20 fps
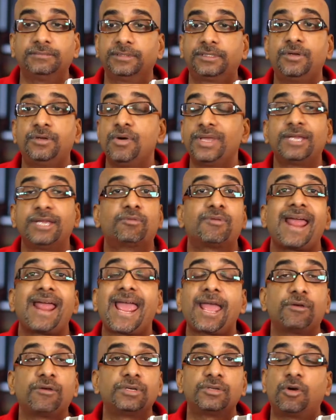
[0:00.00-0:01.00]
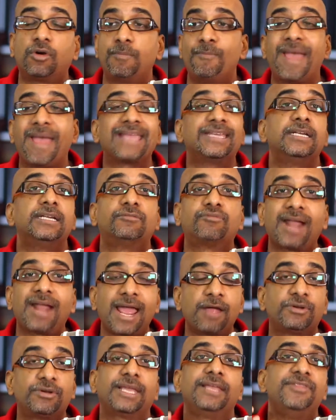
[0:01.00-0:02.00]
going around or banging
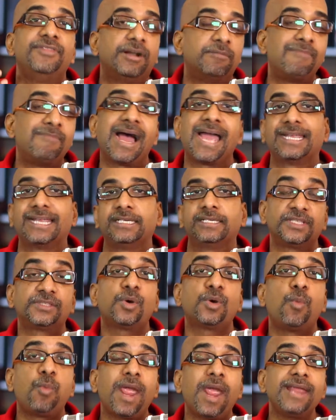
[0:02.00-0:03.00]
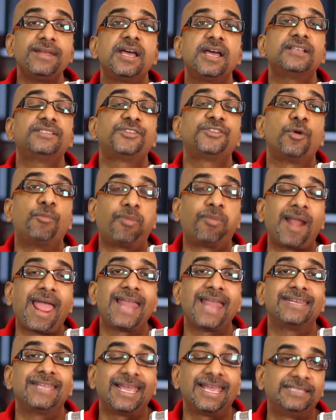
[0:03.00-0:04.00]
around in their mind. So where does your
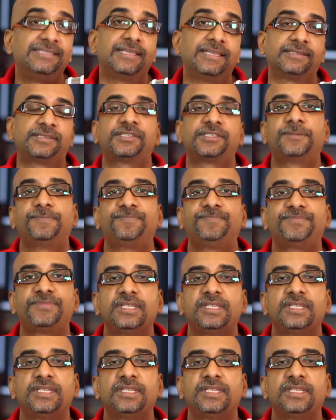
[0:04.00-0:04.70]
brand exist?